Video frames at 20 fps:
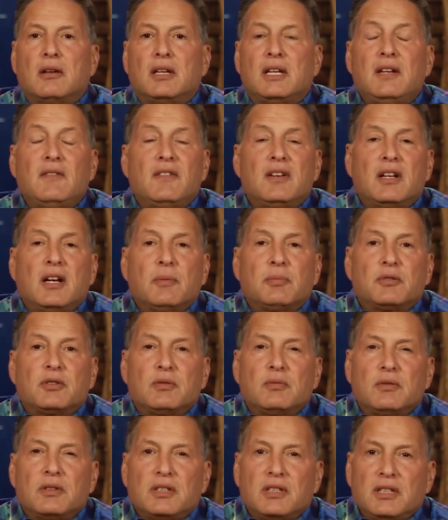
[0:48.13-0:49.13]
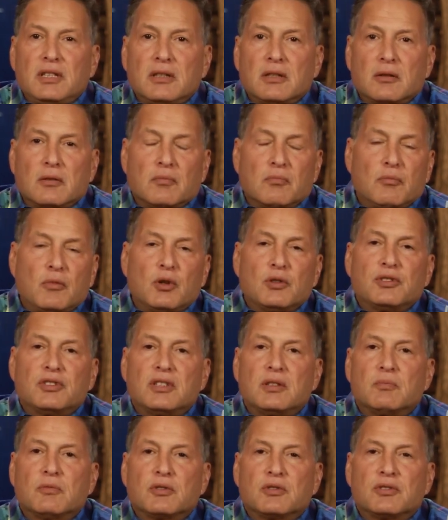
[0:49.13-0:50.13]
Even up to a year, most
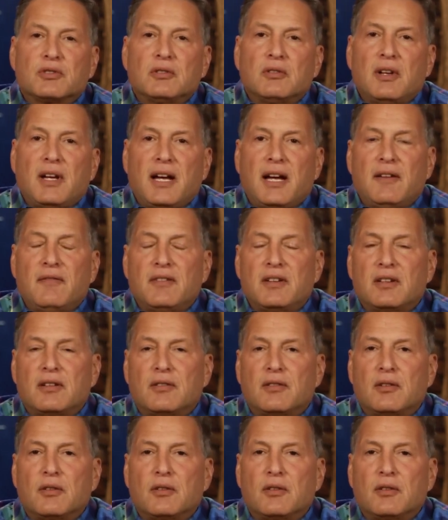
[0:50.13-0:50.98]
of them were still having